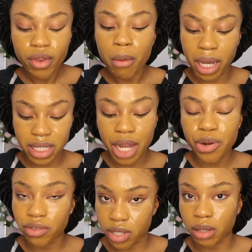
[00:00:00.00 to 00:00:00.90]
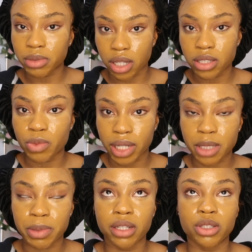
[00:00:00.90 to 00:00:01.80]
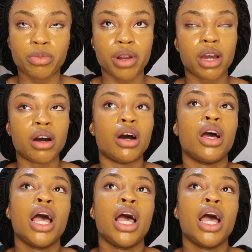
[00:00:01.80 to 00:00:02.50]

Because I know of circumstances where that's been a deal breaker.